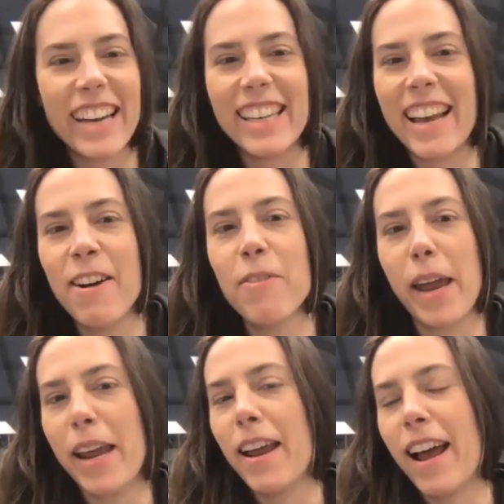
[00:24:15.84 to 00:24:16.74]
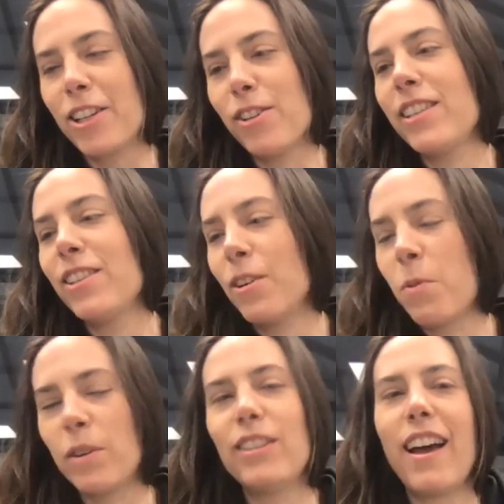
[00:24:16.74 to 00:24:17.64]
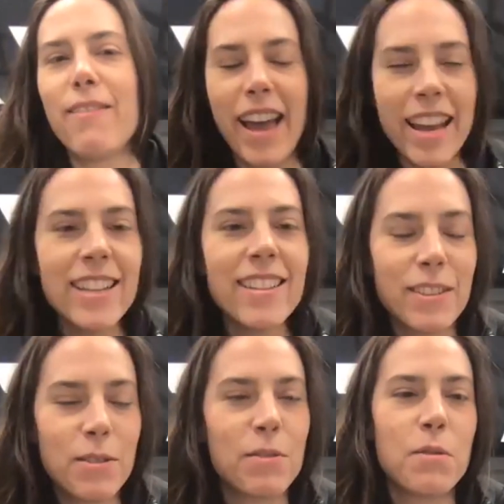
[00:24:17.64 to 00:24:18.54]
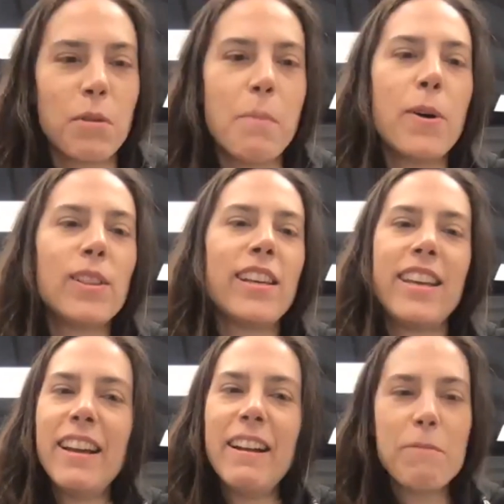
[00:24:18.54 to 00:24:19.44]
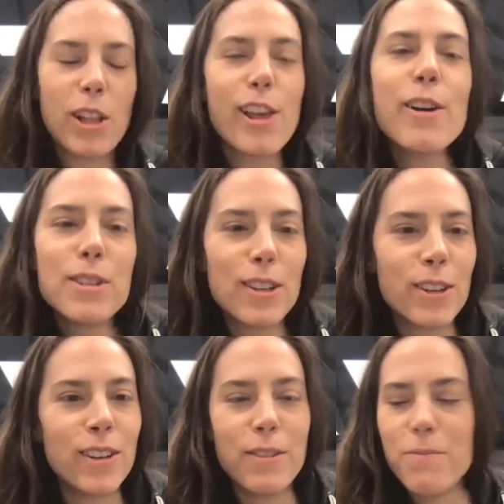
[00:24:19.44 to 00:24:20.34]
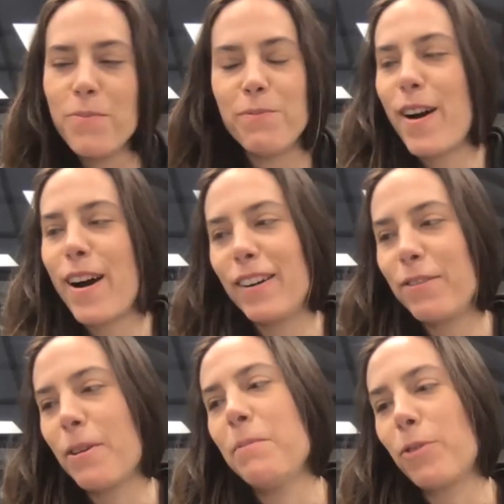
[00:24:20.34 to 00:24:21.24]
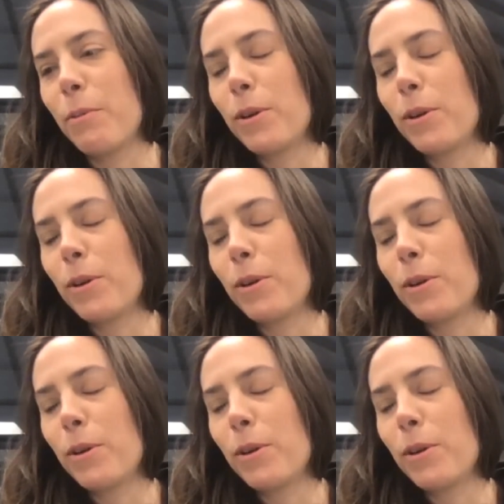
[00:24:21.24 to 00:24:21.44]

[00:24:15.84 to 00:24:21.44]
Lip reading: right now. They actually don't want to have anything to do remotely close or far from